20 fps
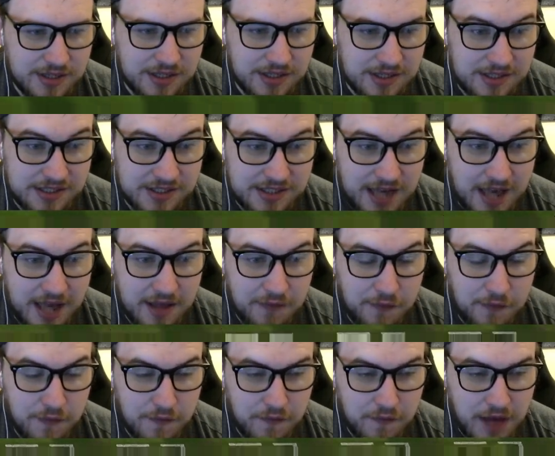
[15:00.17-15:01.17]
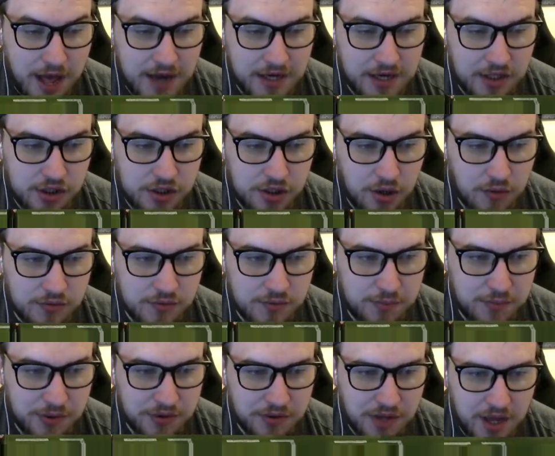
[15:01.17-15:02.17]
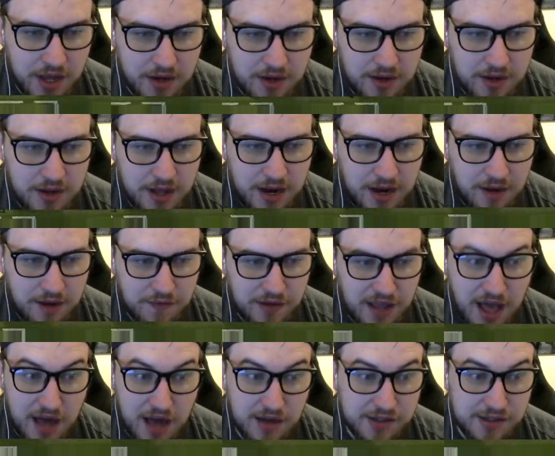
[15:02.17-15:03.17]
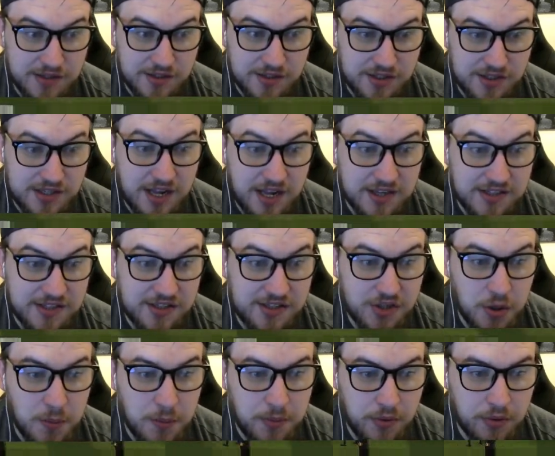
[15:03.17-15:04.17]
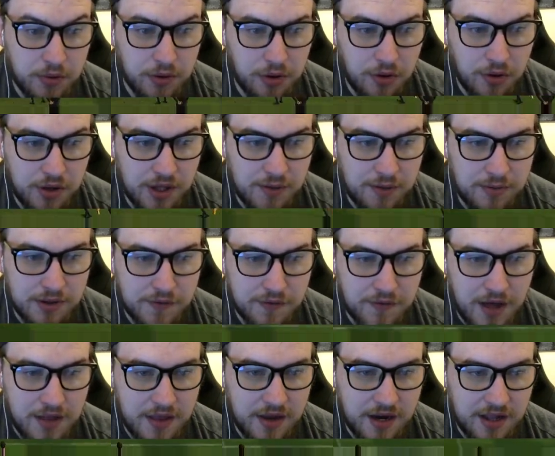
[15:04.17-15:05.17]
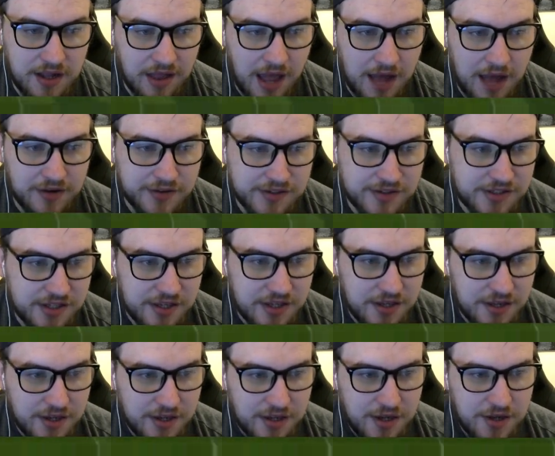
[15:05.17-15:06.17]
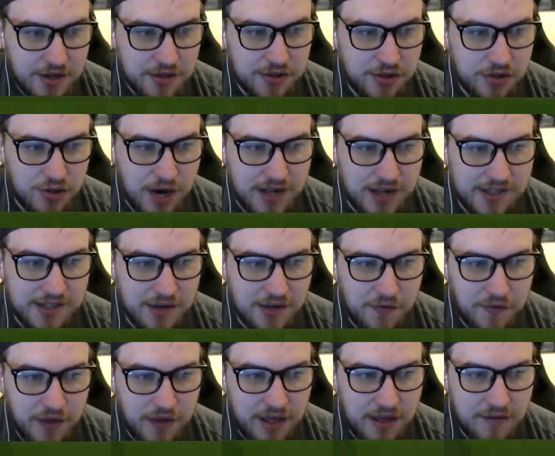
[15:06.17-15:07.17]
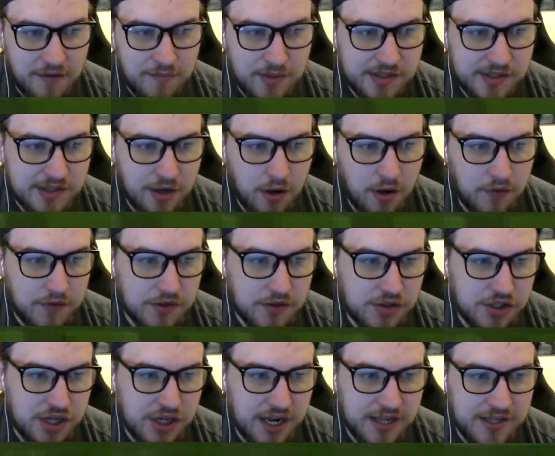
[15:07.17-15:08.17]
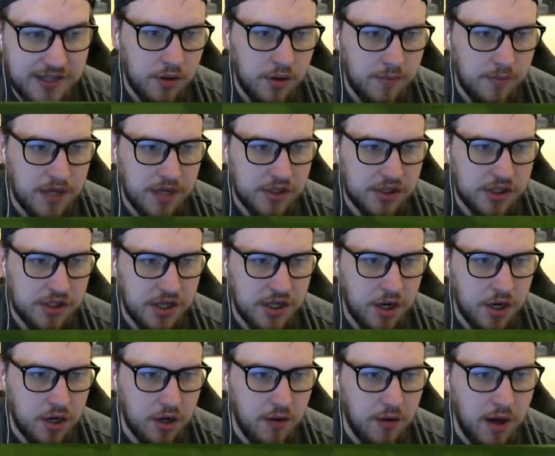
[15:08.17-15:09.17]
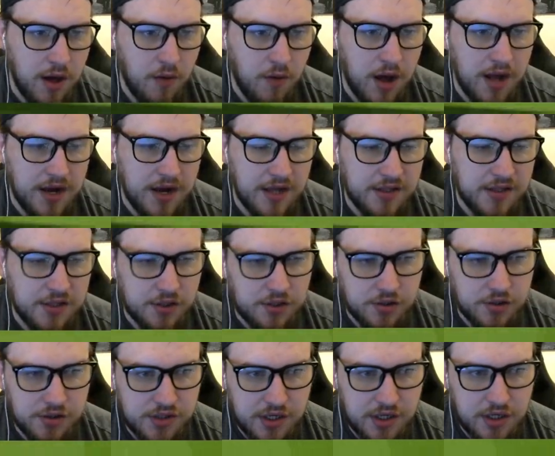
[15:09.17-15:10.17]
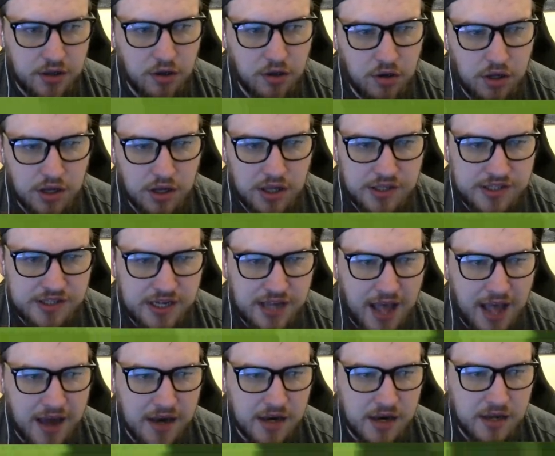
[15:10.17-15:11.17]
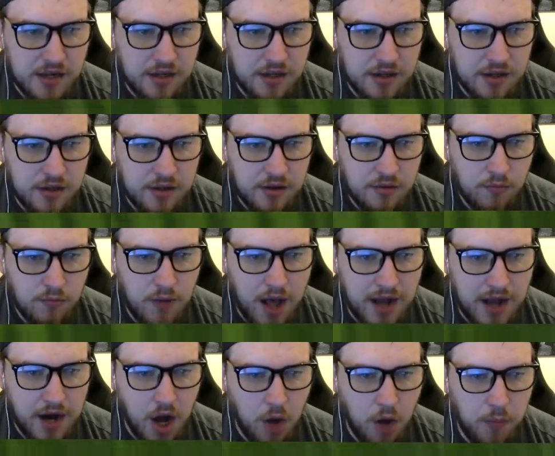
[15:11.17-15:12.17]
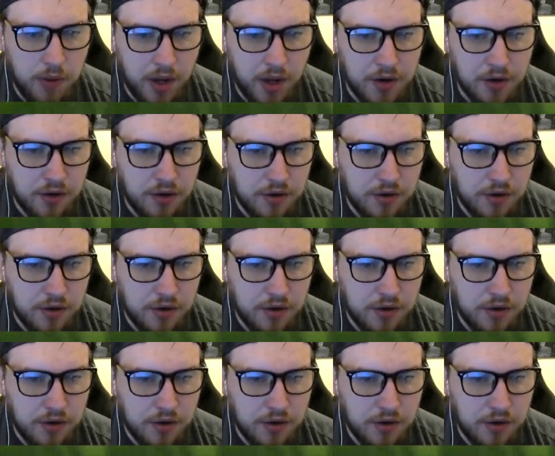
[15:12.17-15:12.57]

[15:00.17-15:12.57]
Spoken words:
it? The save from Vardy's shot was brilliant, and I think Alisson just gets super unlucky with the fact that it lands straight to the feet of Mr. Loftus-Cheek. I'm actually going to go out wide here to Justin, and look at this again. Wide open.